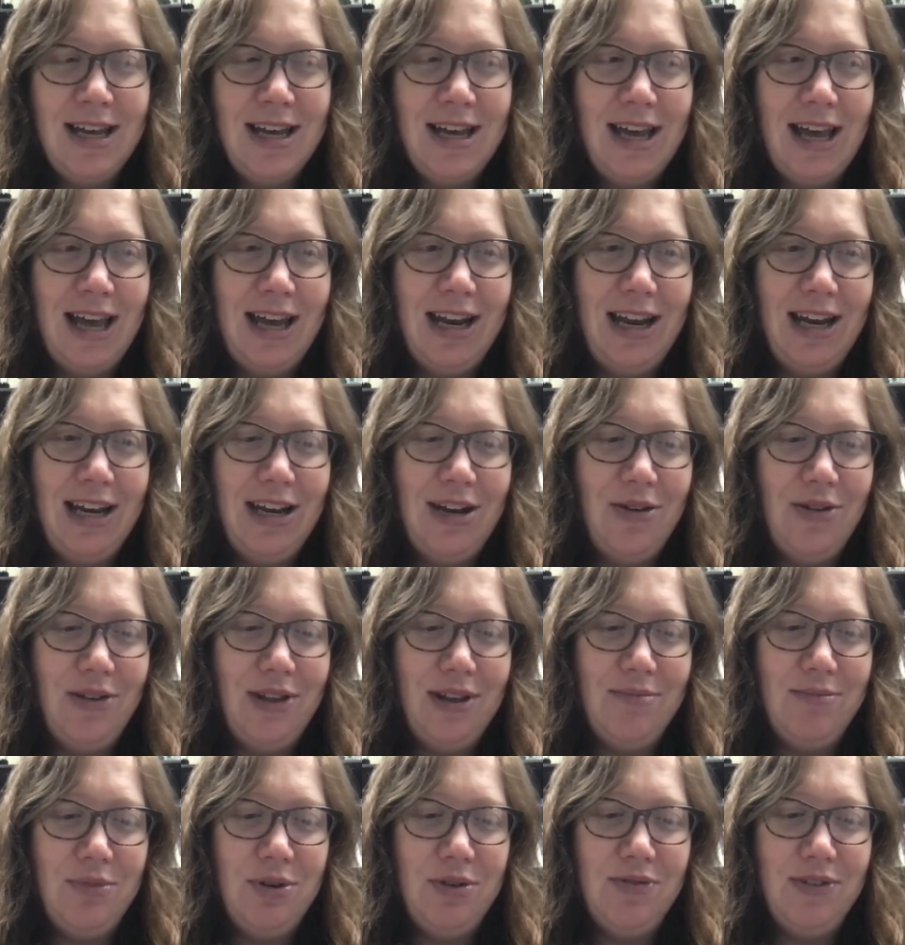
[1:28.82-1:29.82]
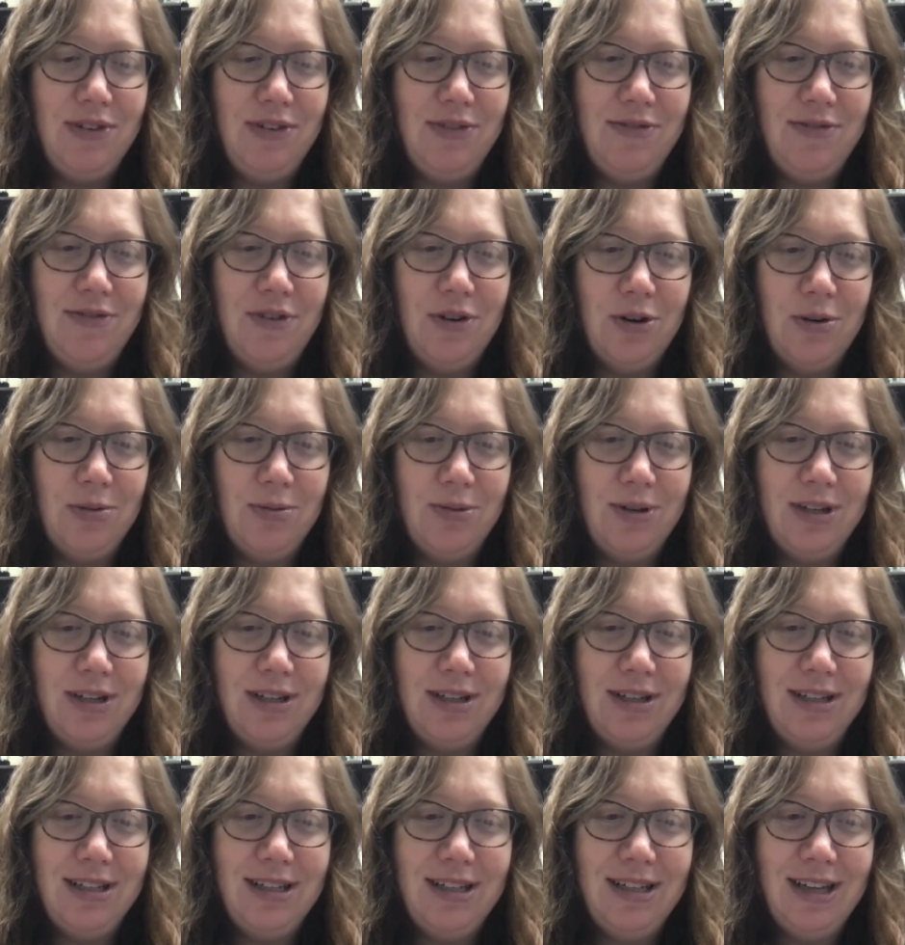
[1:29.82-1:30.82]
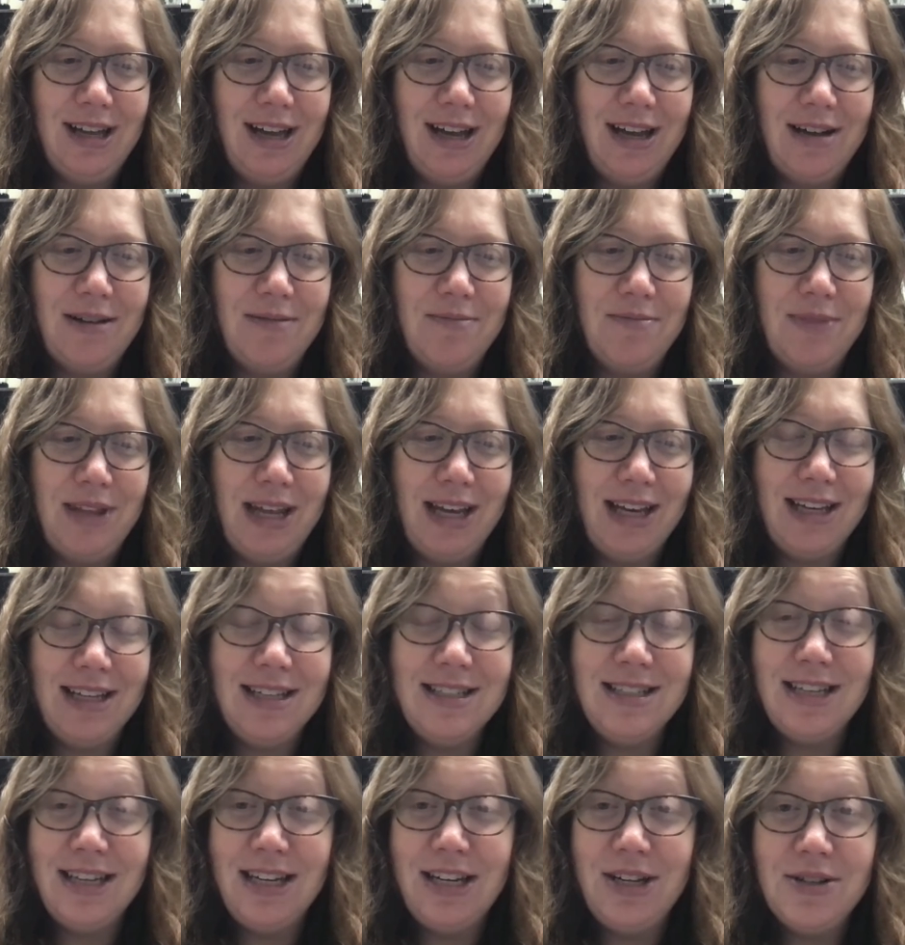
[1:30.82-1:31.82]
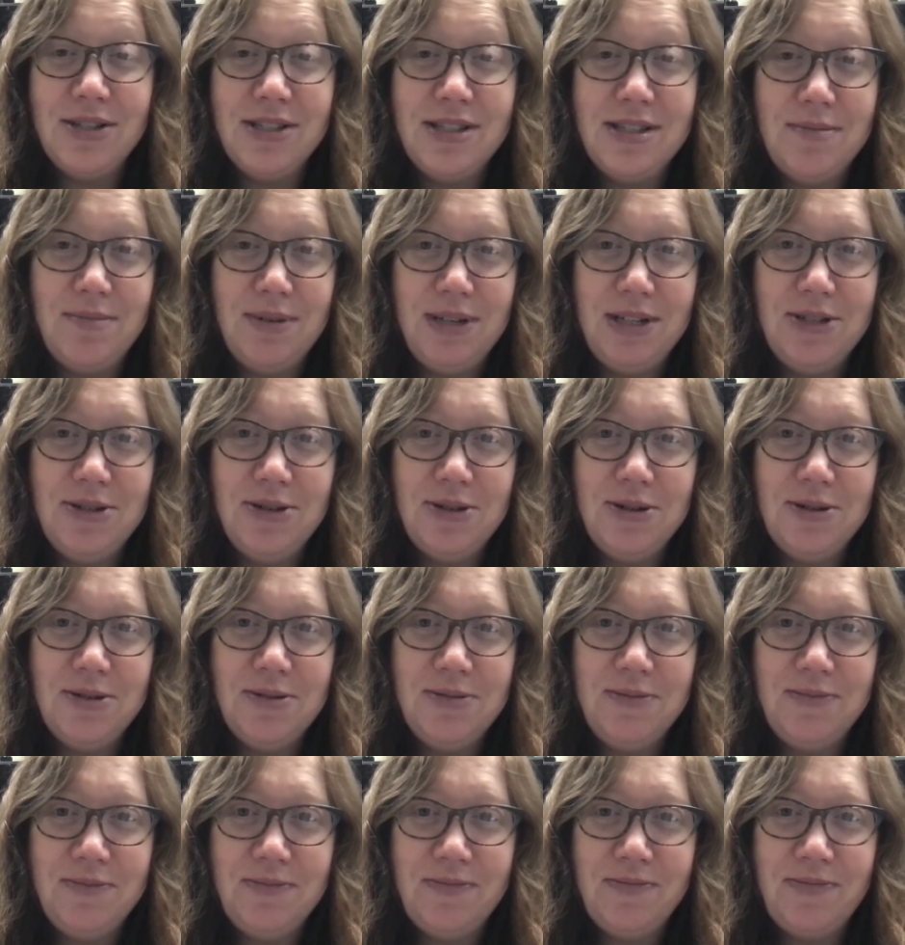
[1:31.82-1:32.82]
And I know that moving forward, that continues to be true.